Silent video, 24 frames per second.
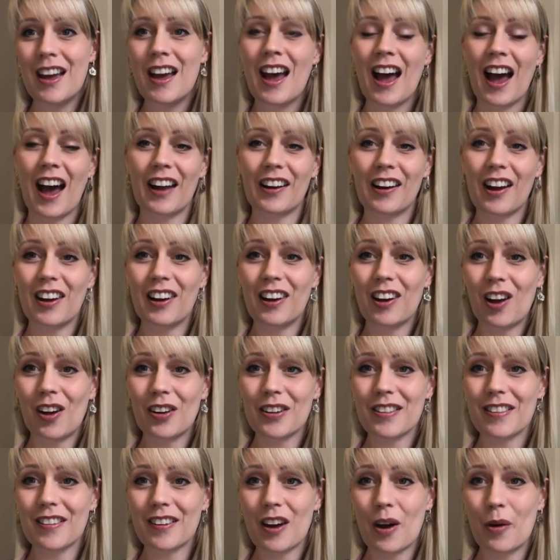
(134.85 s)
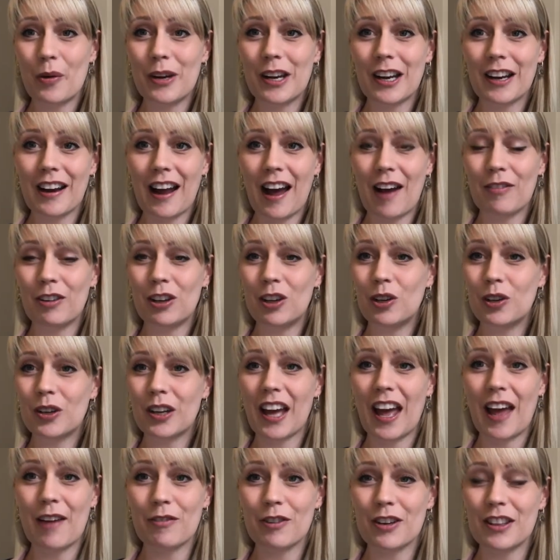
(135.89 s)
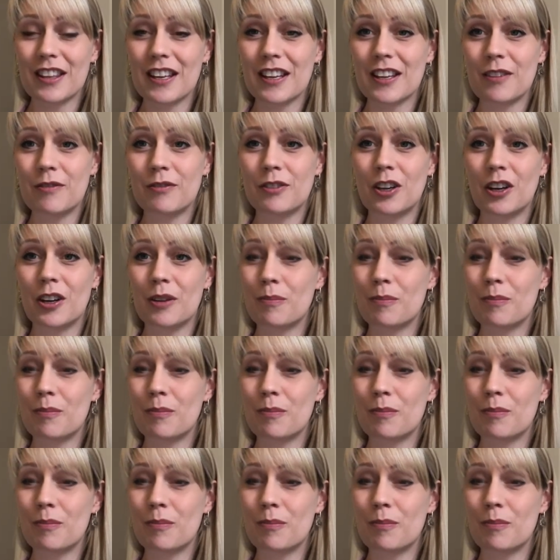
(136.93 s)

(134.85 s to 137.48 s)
and I like to go in and have a look at everything you've done,